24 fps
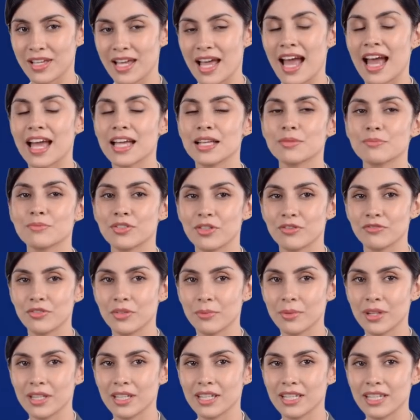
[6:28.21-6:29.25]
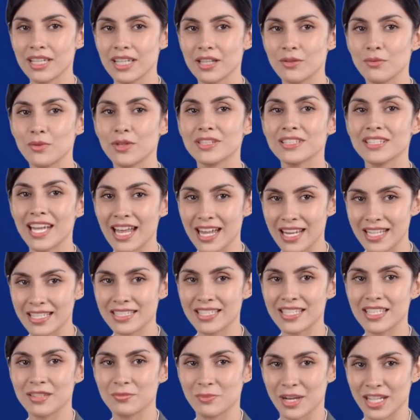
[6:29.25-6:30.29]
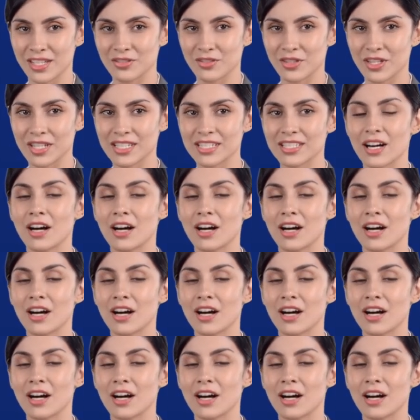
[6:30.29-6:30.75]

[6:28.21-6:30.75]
Add observability with Day 18 metrics